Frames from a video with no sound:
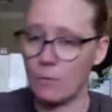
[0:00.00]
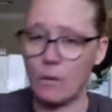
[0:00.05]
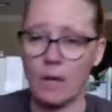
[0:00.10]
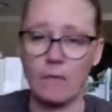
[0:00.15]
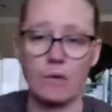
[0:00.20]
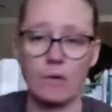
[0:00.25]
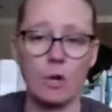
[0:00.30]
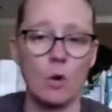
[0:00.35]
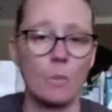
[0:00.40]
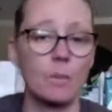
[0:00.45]
We
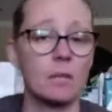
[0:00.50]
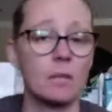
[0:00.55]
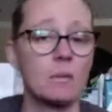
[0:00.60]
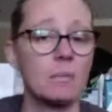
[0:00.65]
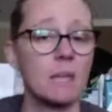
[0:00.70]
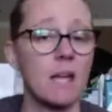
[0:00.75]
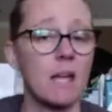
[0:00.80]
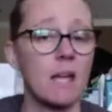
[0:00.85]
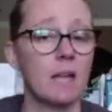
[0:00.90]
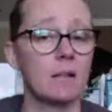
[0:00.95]
haven't opened them
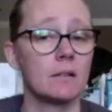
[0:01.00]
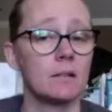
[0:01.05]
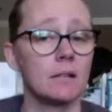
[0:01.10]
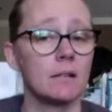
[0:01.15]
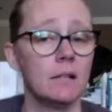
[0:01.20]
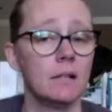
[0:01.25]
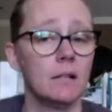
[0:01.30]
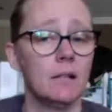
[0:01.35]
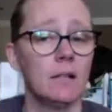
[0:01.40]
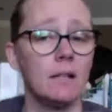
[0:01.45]
yet.
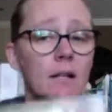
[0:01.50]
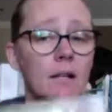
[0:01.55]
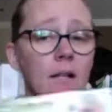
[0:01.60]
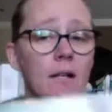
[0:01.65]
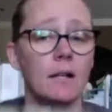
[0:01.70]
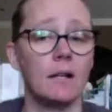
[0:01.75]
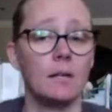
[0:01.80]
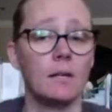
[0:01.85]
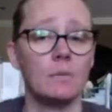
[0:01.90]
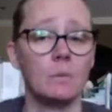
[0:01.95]

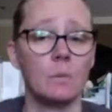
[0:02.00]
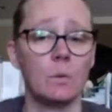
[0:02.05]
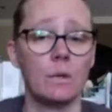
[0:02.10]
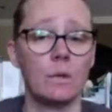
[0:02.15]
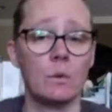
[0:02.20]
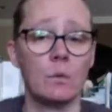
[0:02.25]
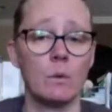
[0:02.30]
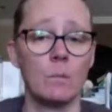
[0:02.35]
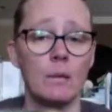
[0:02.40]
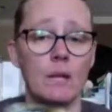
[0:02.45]
We
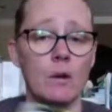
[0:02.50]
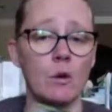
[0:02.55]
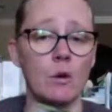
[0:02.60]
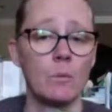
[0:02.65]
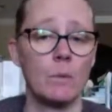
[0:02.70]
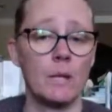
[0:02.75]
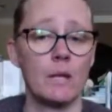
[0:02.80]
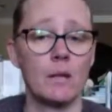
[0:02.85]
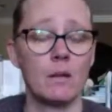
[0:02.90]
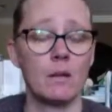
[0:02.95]
will be
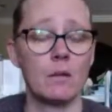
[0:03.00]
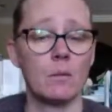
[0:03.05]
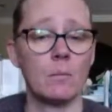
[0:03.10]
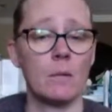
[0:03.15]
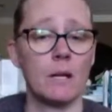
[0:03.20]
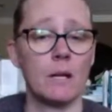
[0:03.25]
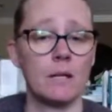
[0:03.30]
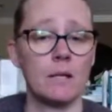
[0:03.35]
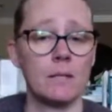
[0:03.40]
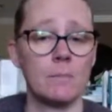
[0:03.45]
opening them
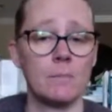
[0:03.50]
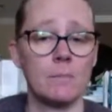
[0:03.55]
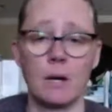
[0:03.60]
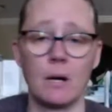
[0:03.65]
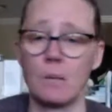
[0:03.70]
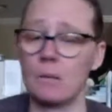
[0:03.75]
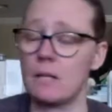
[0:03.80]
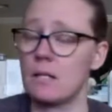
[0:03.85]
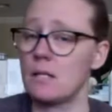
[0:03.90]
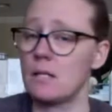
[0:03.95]

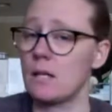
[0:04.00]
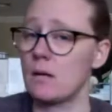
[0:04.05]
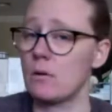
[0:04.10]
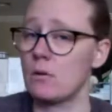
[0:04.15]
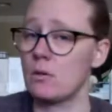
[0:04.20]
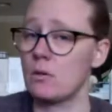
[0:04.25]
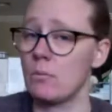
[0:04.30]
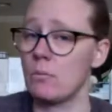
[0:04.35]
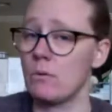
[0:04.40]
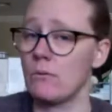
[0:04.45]
probably a day or
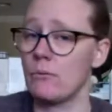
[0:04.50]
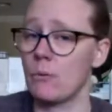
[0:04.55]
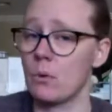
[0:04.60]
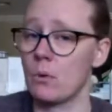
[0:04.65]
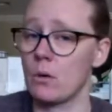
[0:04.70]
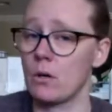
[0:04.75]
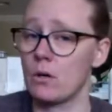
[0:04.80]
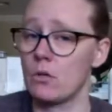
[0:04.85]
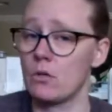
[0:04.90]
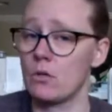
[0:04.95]
two
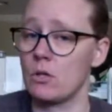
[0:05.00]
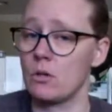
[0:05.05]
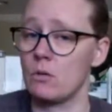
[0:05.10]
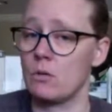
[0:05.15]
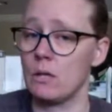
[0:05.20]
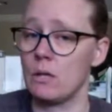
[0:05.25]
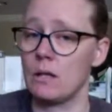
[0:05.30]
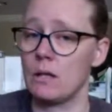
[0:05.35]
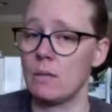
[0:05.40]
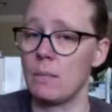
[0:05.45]
before to
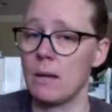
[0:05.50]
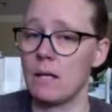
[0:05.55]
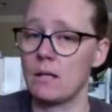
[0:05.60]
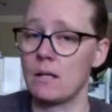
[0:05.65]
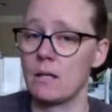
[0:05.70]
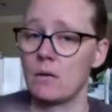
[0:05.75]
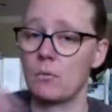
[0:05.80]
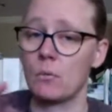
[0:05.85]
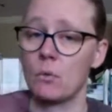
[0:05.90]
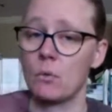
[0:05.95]
get the
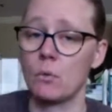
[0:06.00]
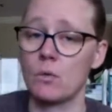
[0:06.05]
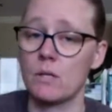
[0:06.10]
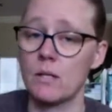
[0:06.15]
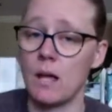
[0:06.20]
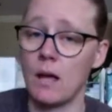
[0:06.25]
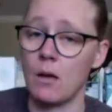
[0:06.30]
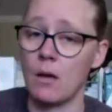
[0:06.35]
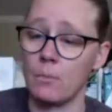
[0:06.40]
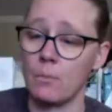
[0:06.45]
basic rules
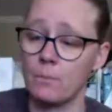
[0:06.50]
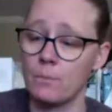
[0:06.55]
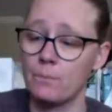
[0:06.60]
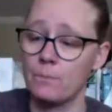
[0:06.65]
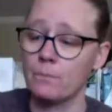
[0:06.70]
down.